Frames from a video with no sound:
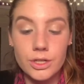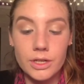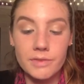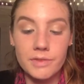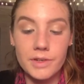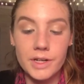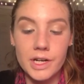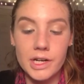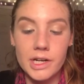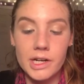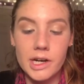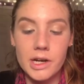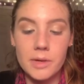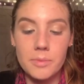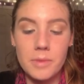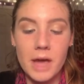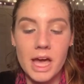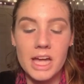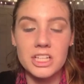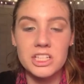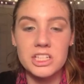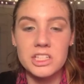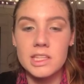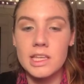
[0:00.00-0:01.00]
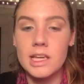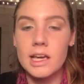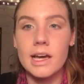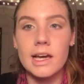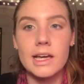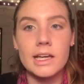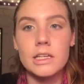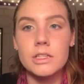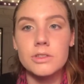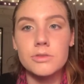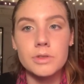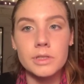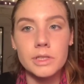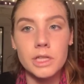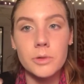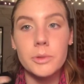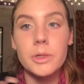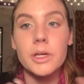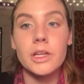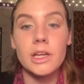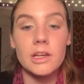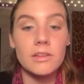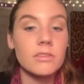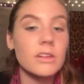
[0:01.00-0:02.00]
I figured it'd match the eyes really
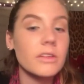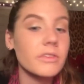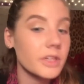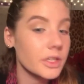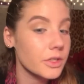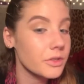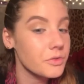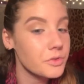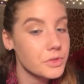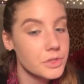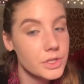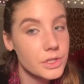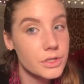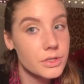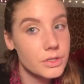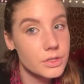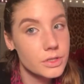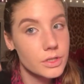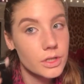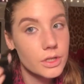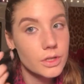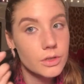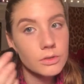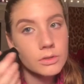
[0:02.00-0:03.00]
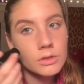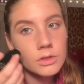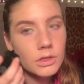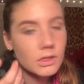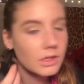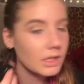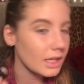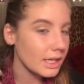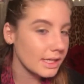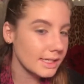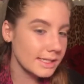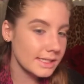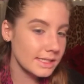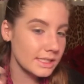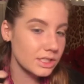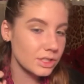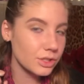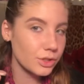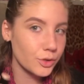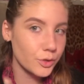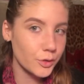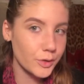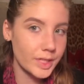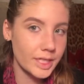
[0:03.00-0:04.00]
well, and I've never used it, so. And it's
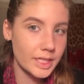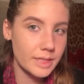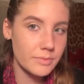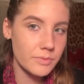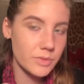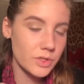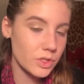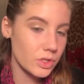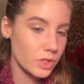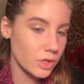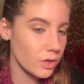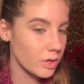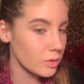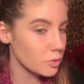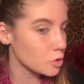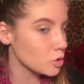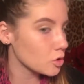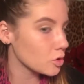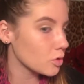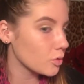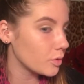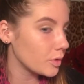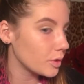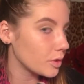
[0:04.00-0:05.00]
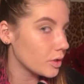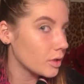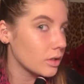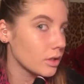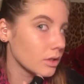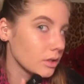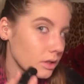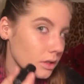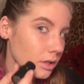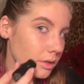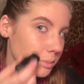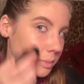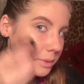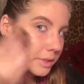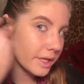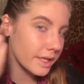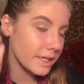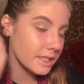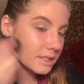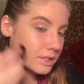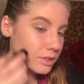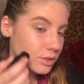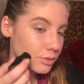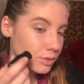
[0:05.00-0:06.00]
a cream, so I'm just going to
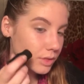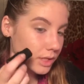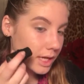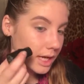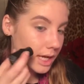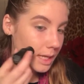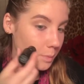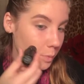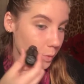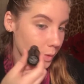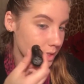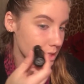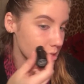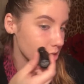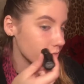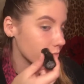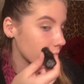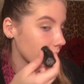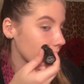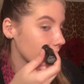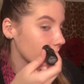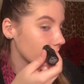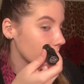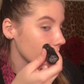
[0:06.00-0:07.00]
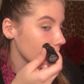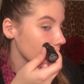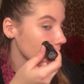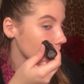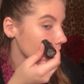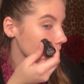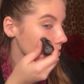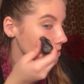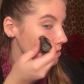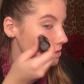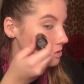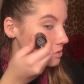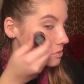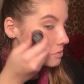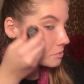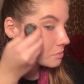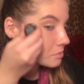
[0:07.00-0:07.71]
apply it to the high points of my face.